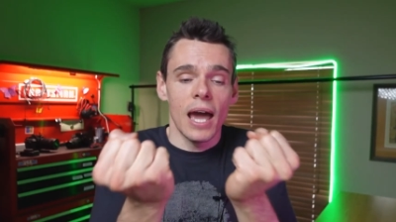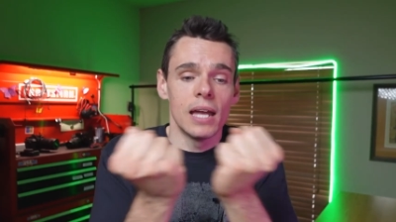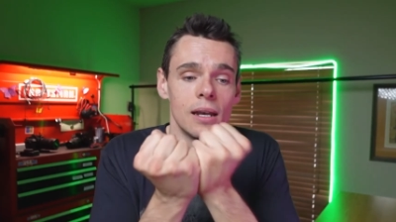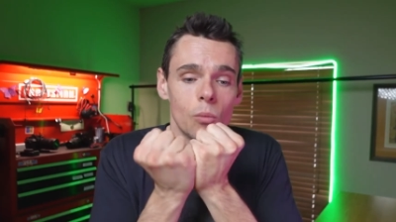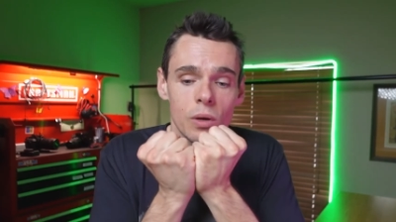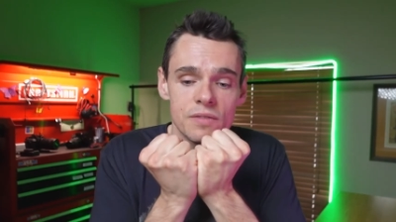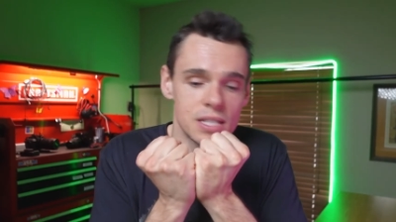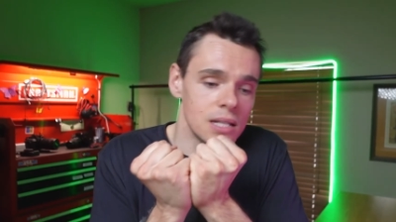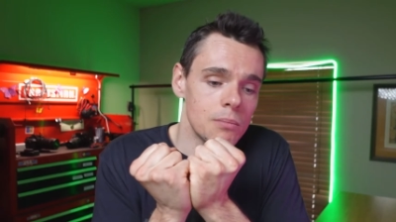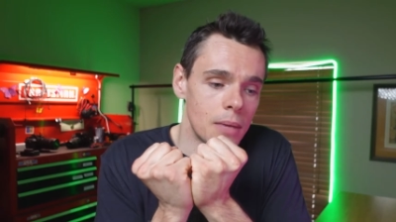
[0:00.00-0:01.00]
And we've
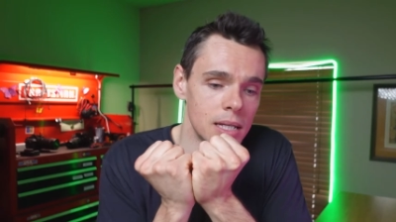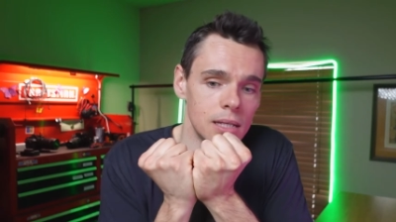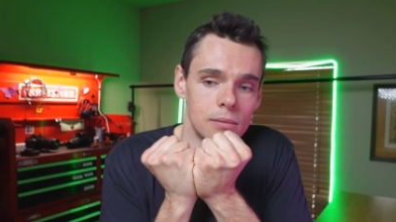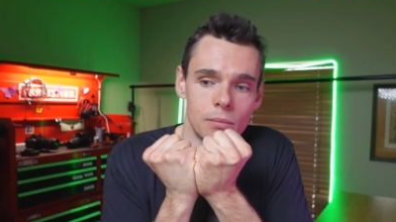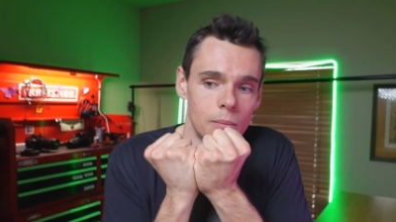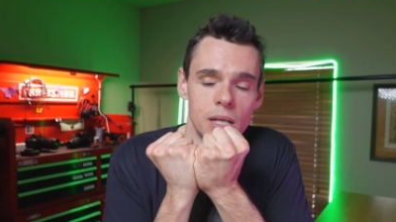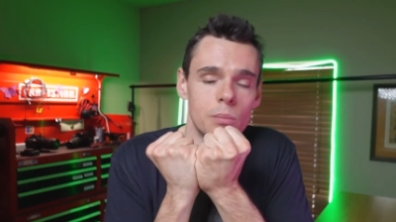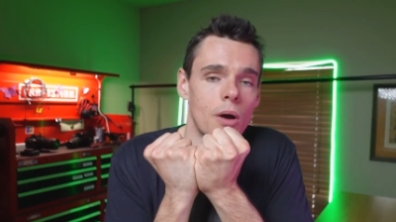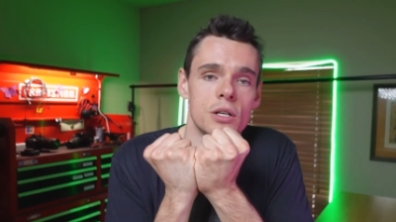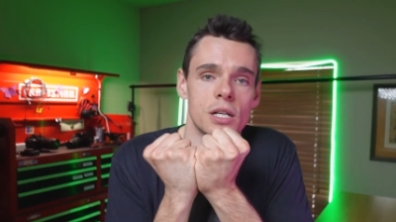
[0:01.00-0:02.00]
seen many, many
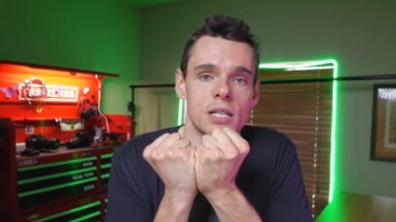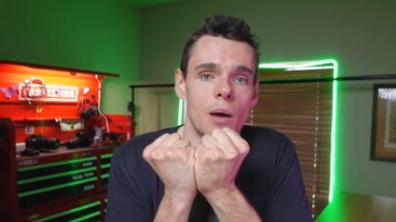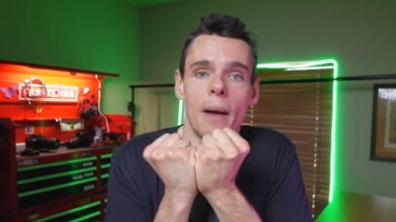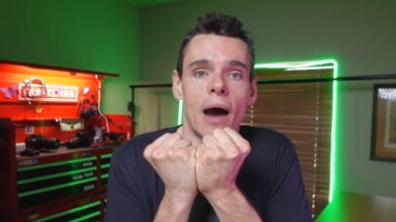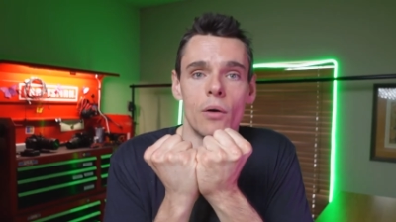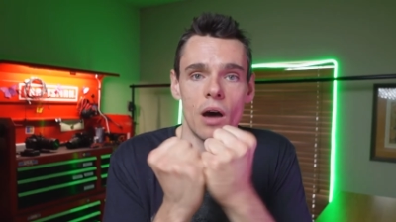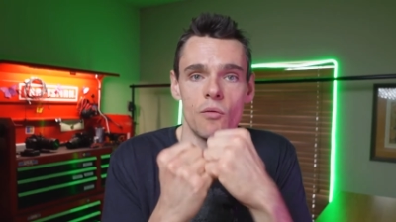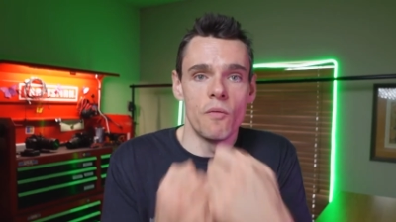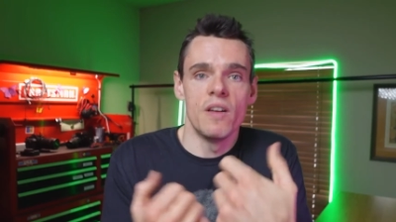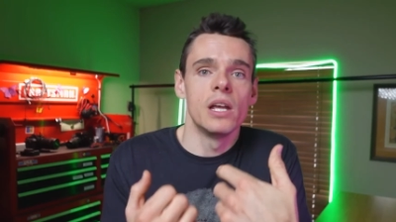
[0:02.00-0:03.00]
projects come out
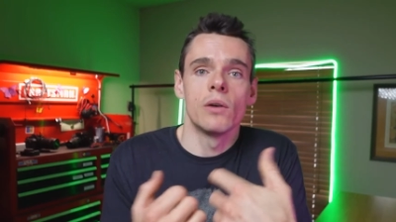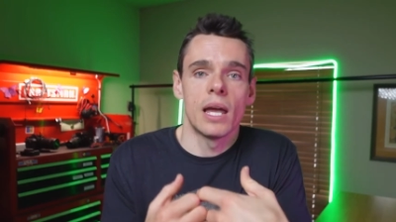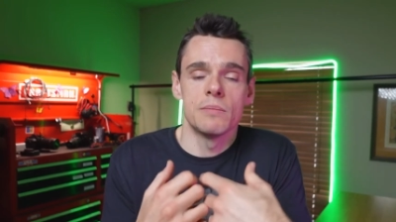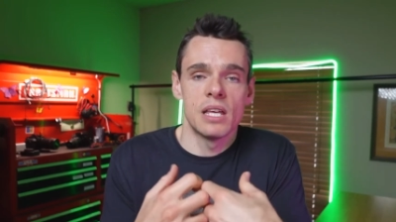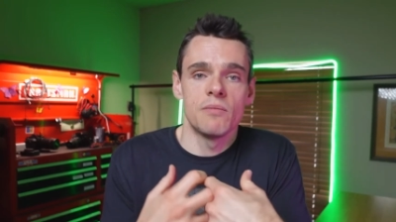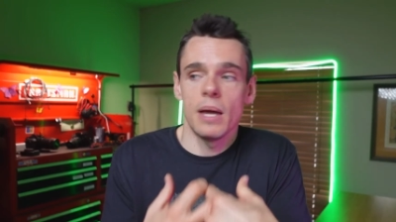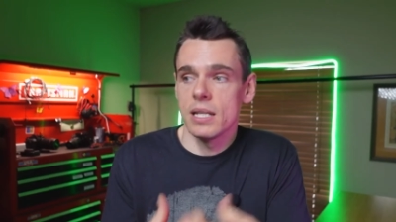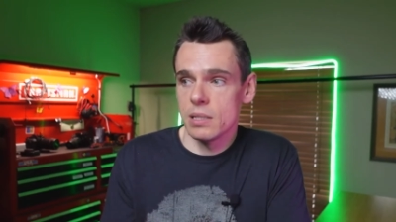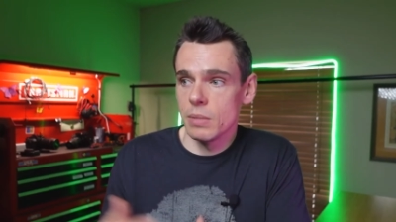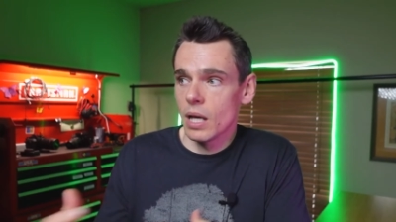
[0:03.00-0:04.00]
of video games they've
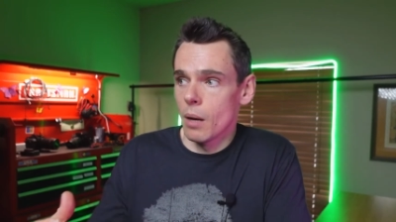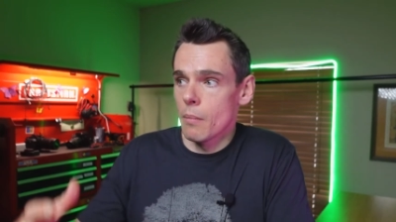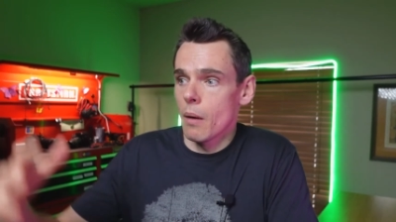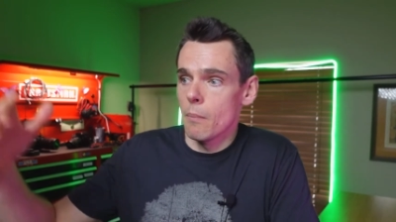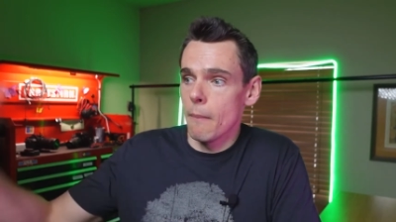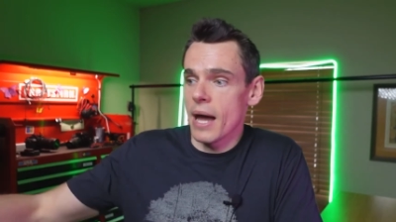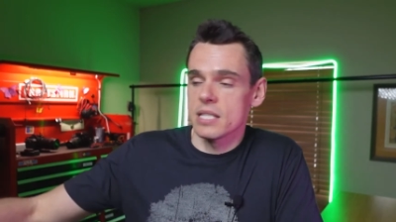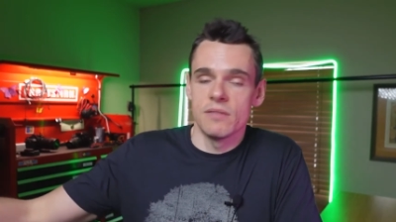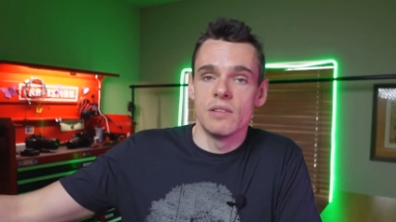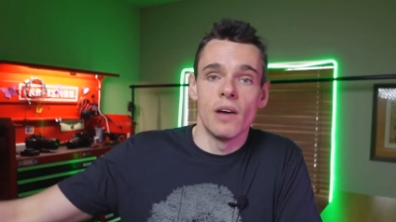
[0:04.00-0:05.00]
made to become
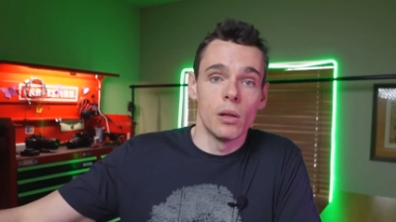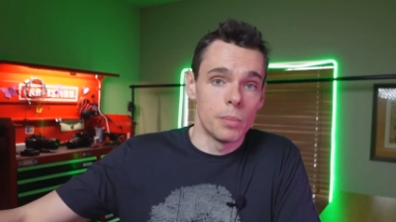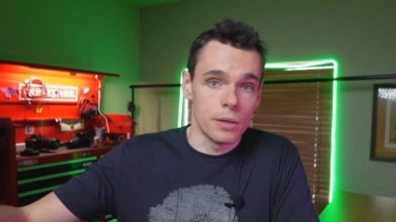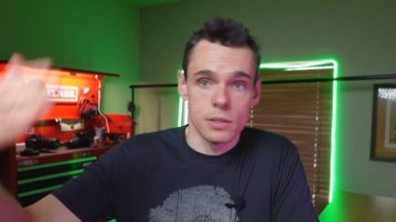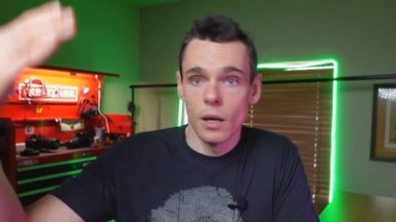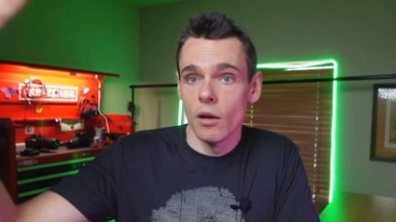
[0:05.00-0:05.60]
massive developers.